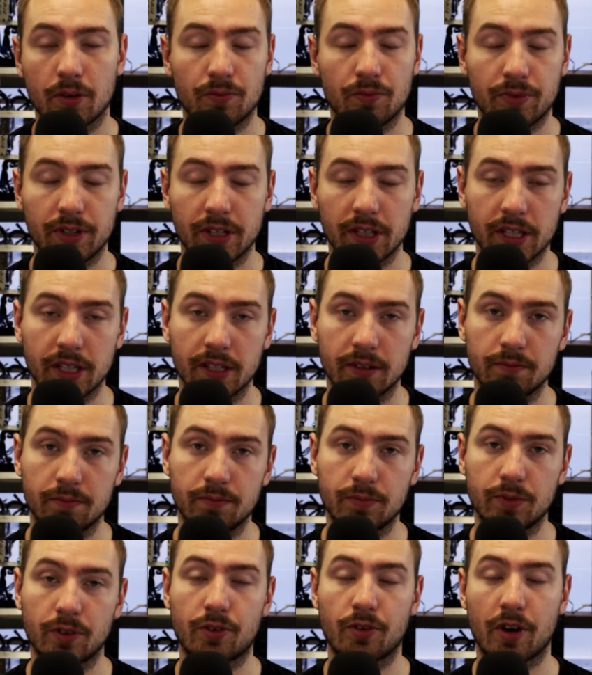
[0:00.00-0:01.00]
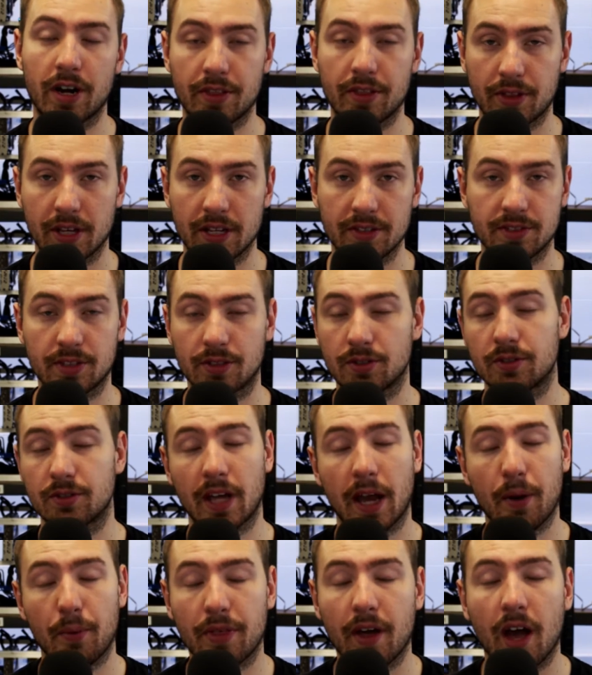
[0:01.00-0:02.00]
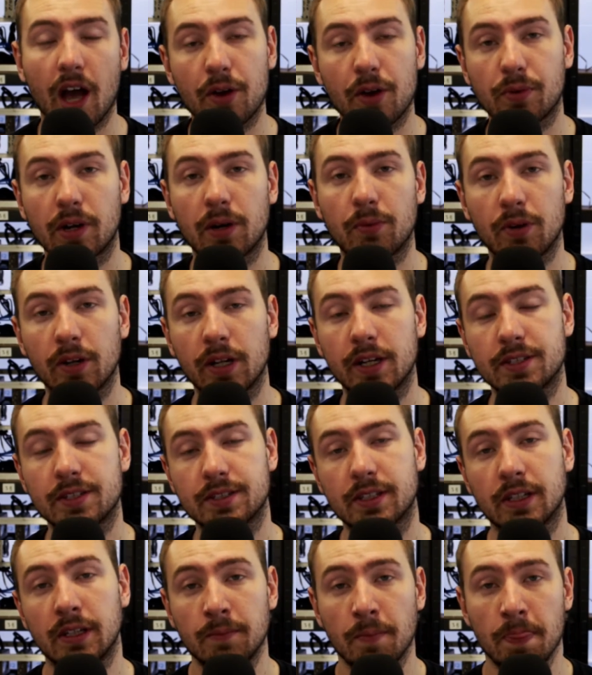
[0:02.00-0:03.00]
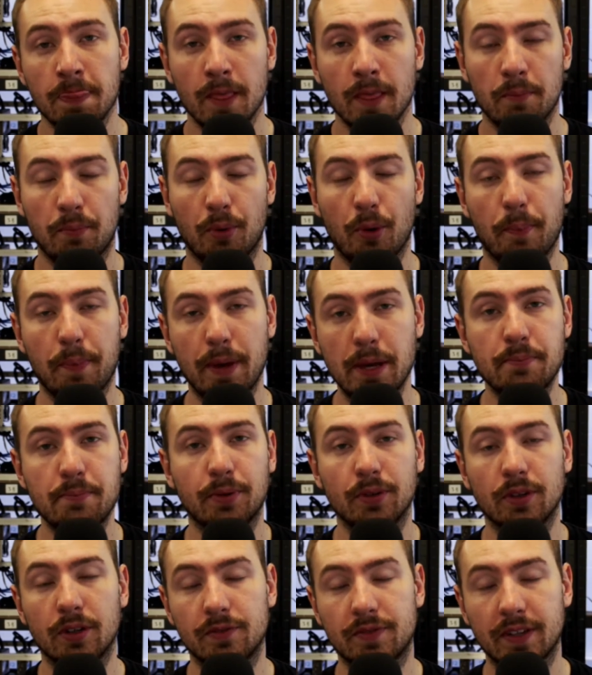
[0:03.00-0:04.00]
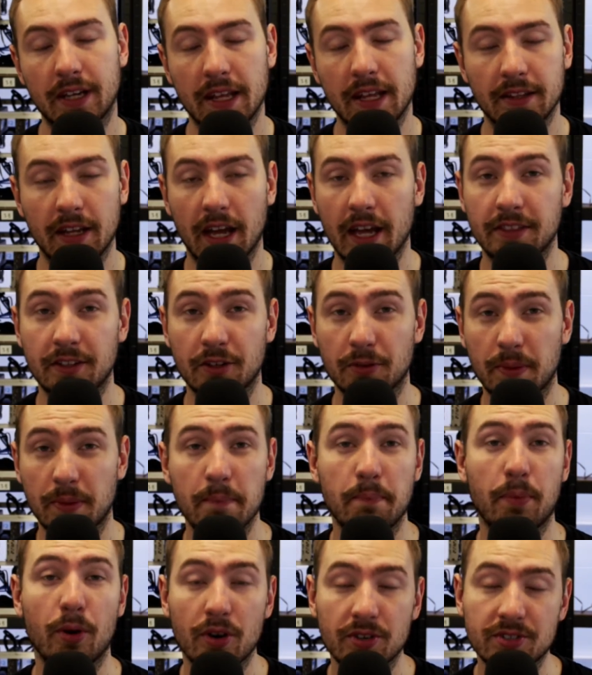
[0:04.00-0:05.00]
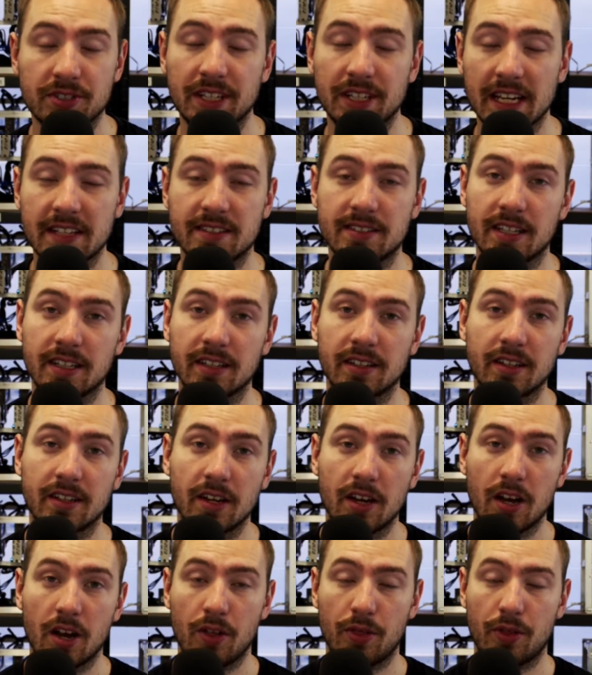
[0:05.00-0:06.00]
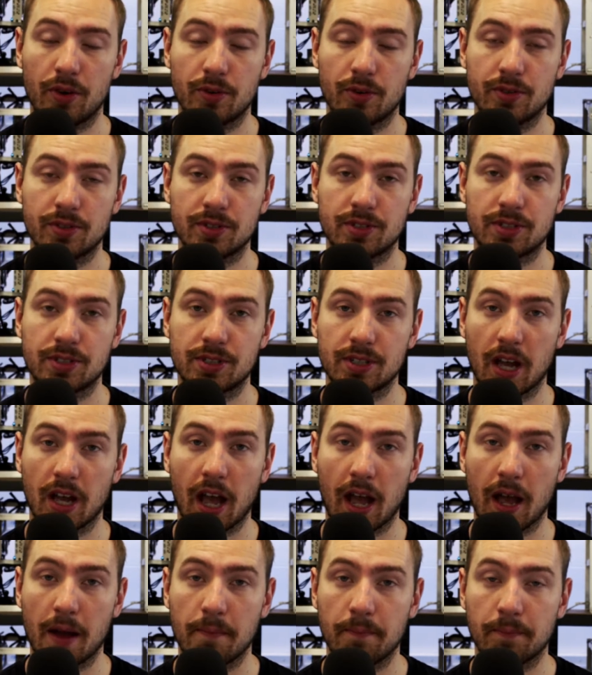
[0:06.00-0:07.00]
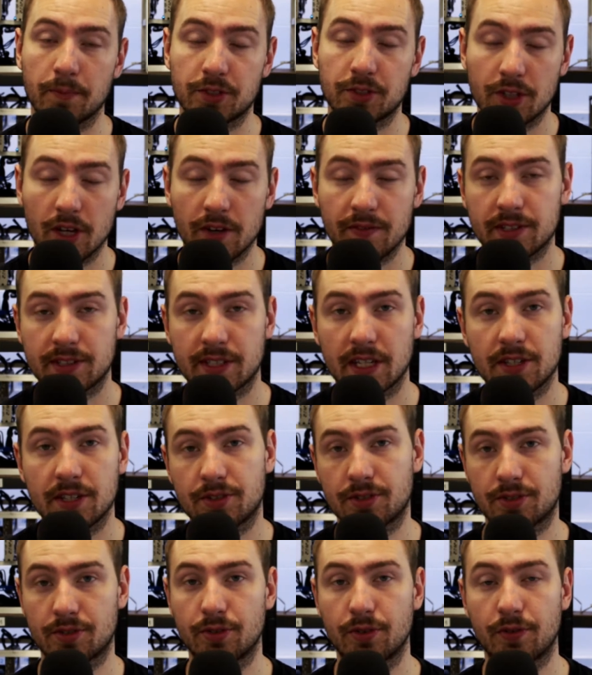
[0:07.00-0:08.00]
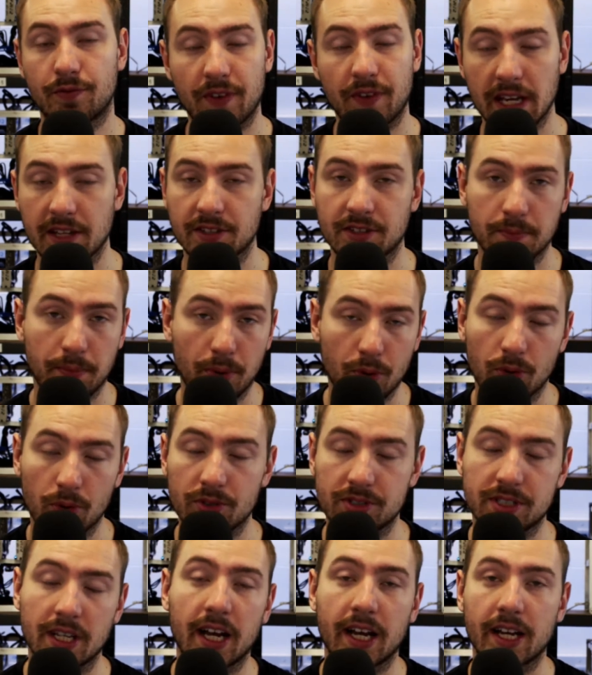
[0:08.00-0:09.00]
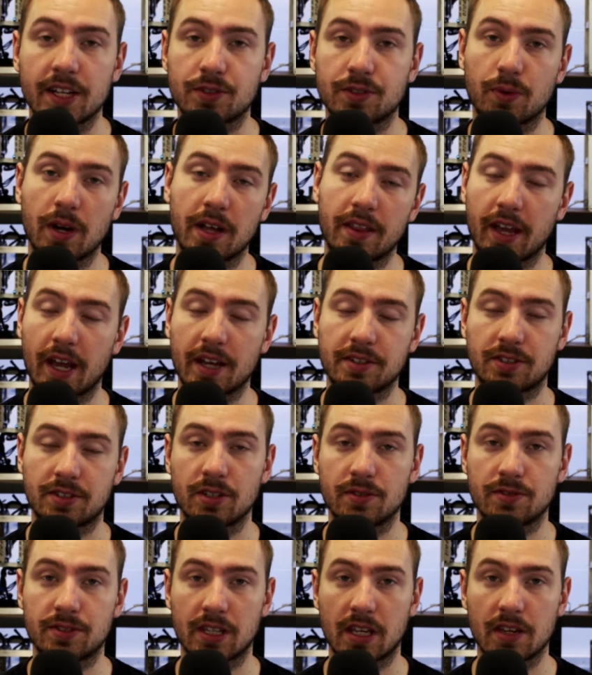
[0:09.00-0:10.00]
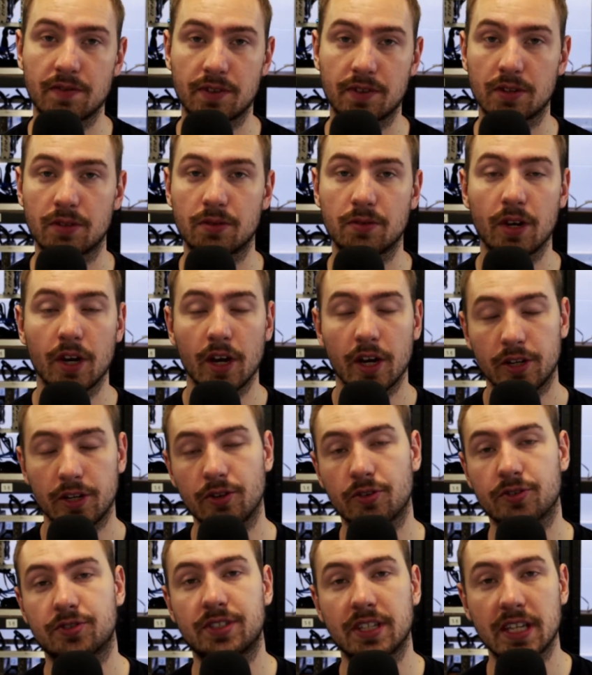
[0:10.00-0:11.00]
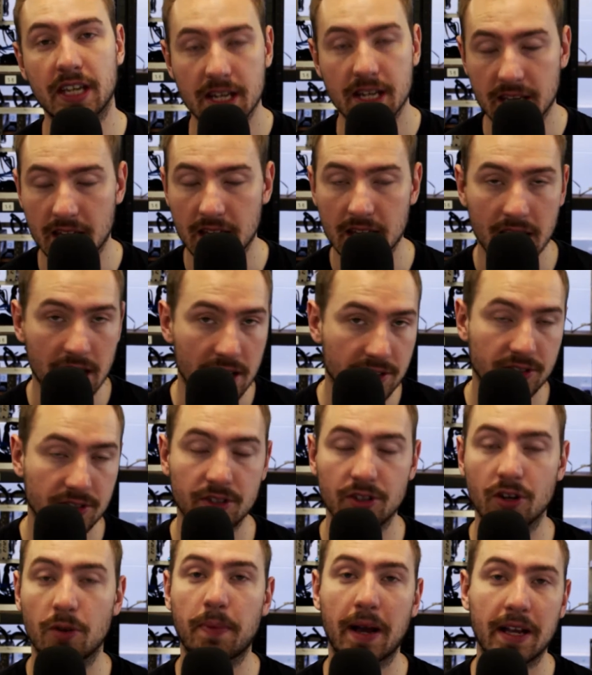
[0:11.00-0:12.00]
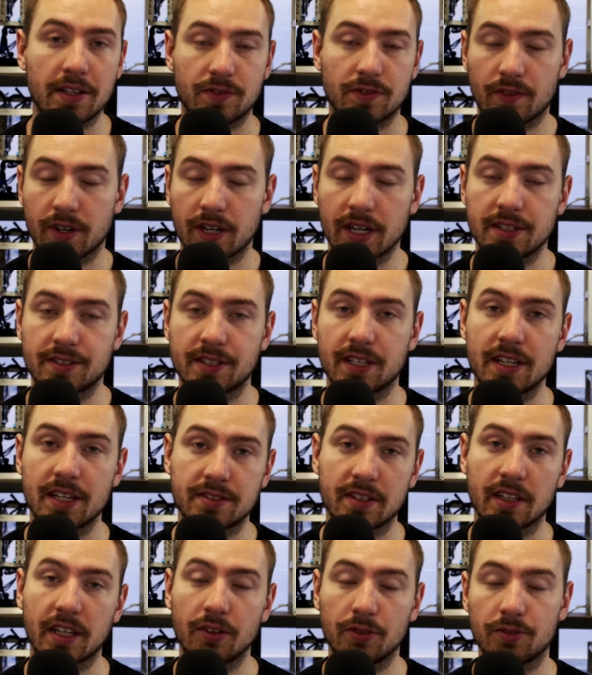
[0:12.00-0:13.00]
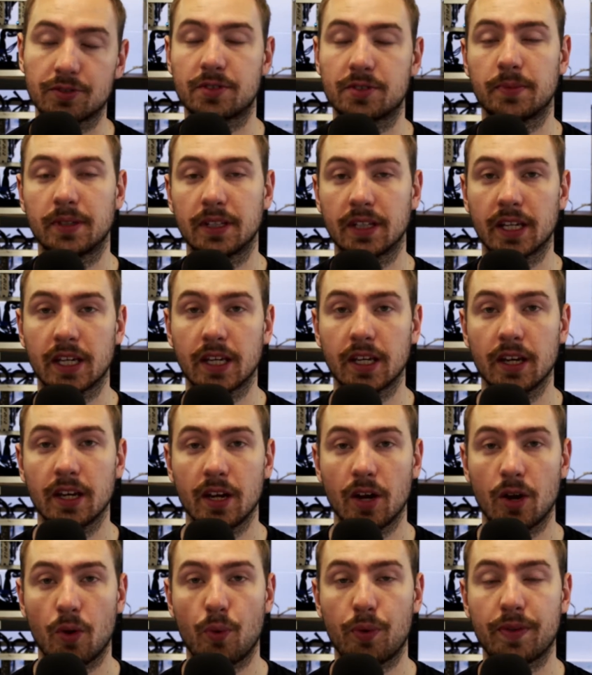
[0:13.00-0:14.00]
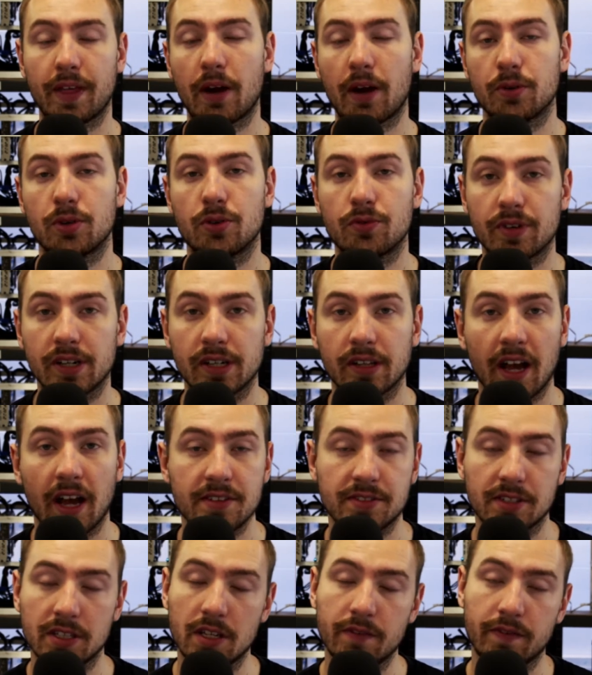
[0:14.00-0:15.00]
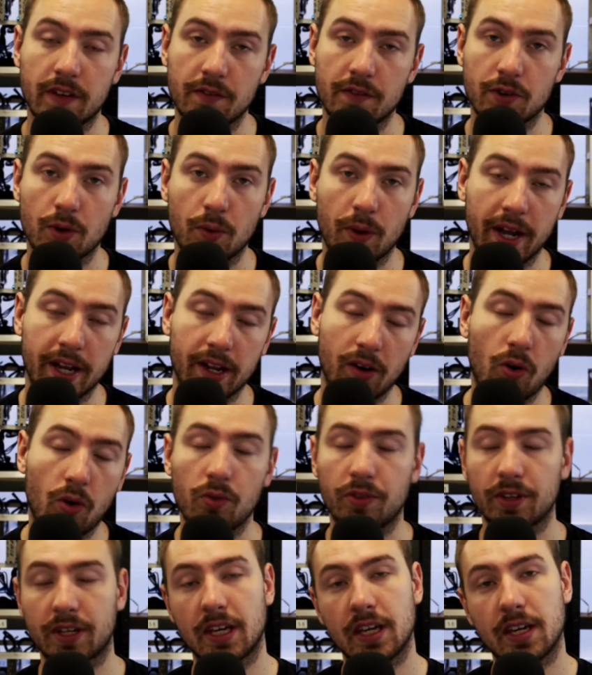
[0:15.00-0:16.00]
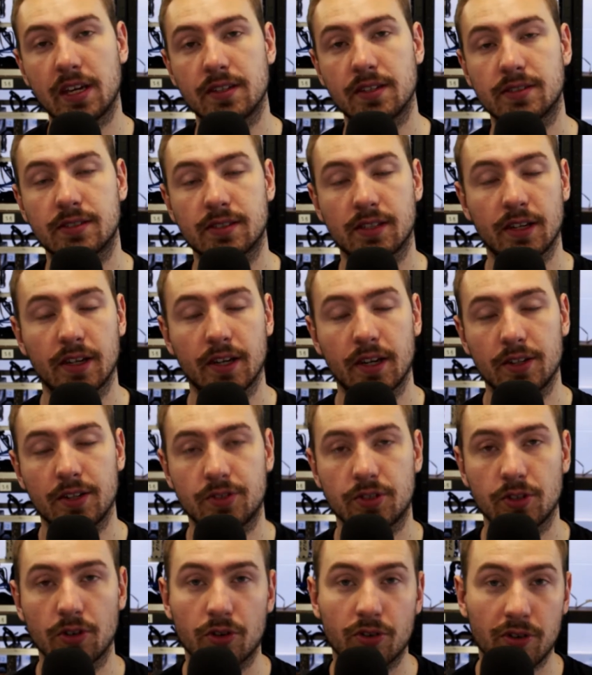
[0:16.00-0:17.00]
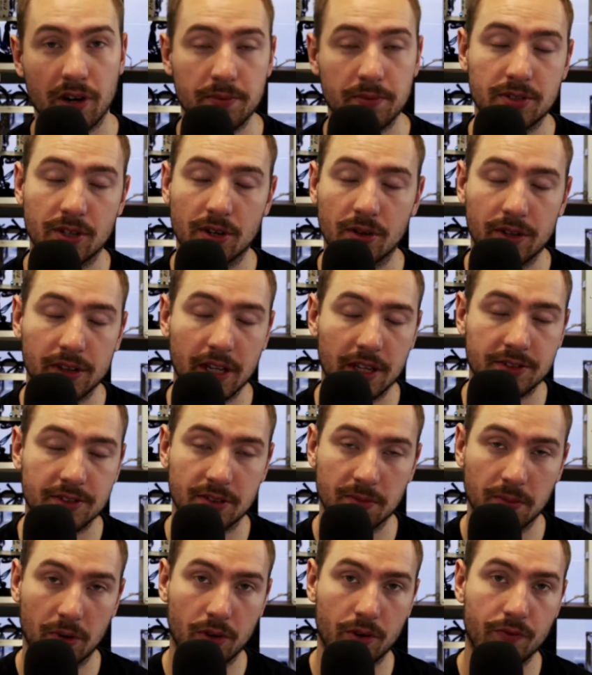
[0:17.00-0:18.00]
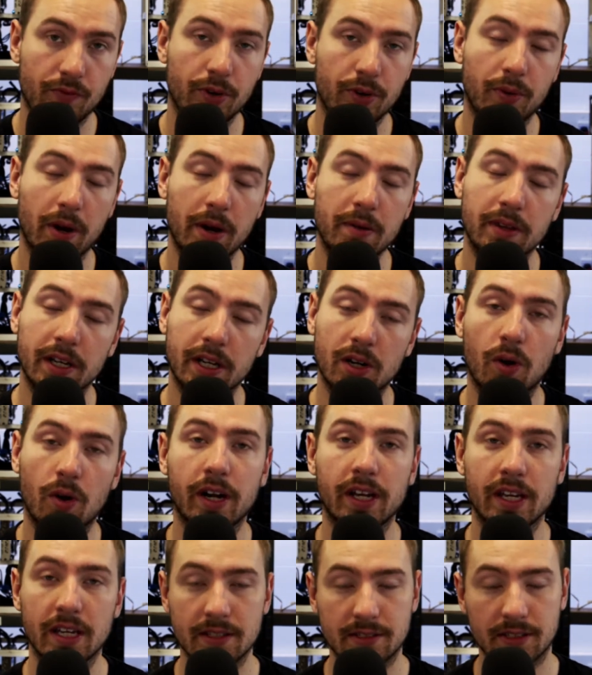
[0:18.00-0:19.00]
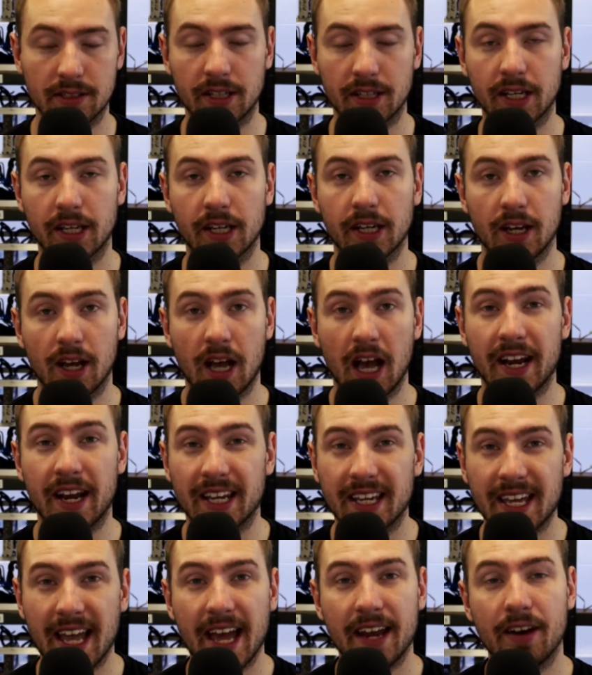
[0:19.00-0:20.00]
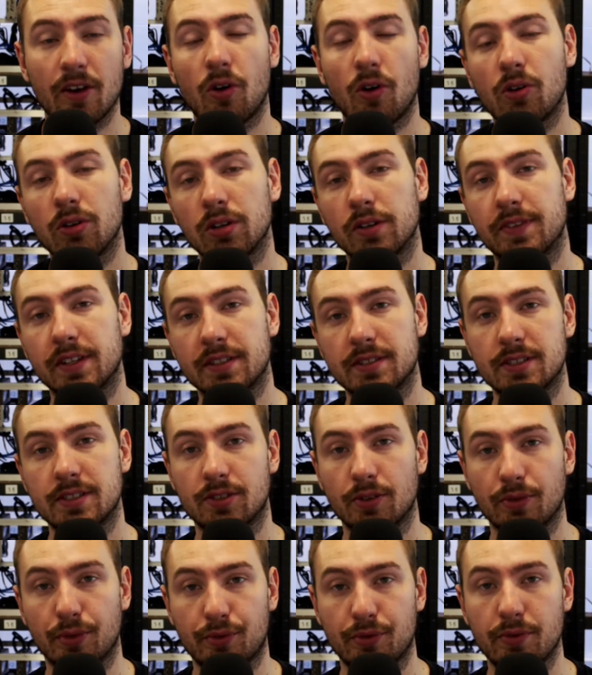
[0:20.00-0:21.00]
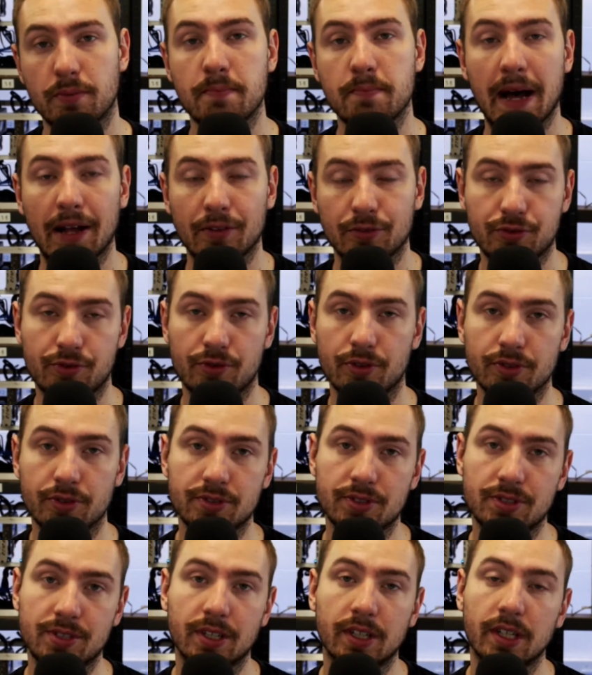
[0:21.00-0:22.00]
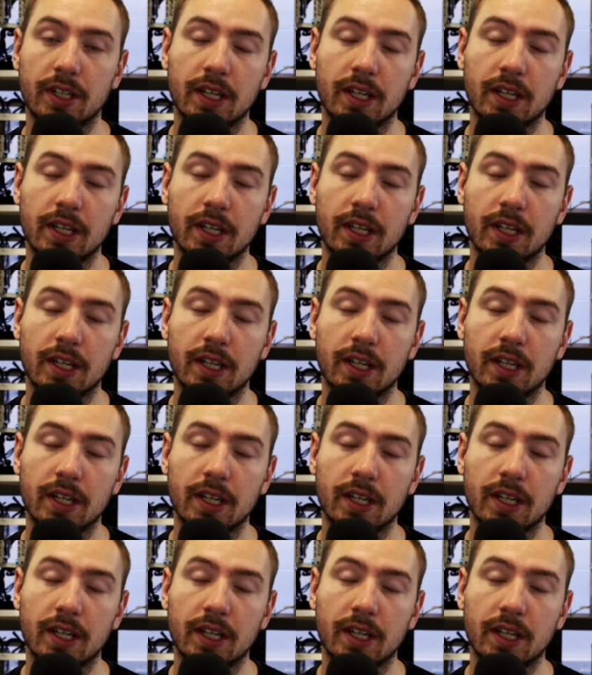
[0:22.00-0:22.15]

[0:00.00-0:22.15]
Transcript: really great things to do there with hardware wallets, but people have ended up impersonating those services through fake support sites where they ask you to give you your seed keys and your passphrases, and then ultimately, without you realizing, you've given away all the keys to your crypto, and then someone can run away with it quite easily. And again, all of this is done through maltrust,